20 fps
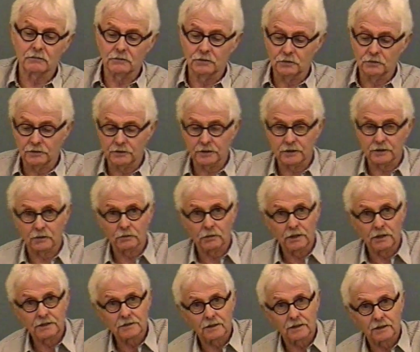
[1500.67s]
and who are they going to
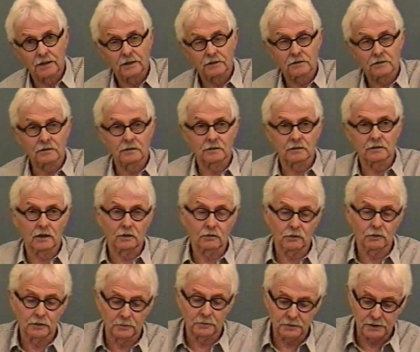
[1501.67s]
race against and
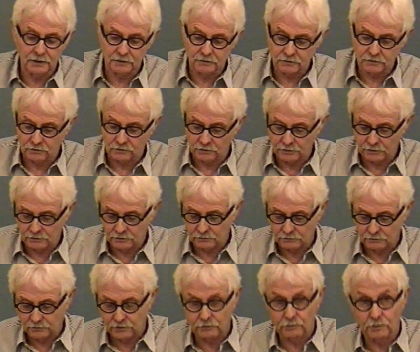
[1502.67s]
how will it be and so on and
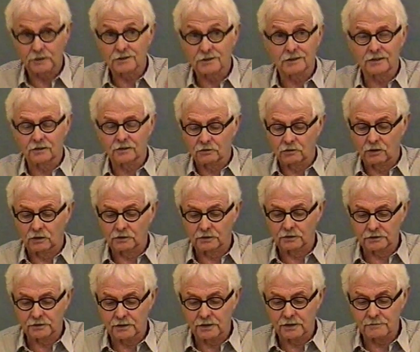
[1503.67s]
so forth, which they do all
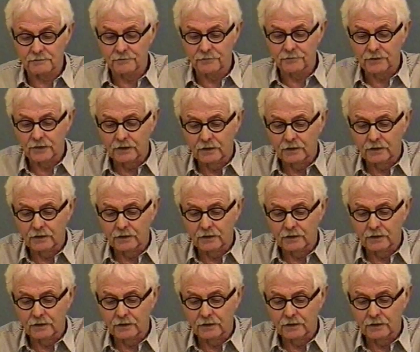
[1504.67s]
the time.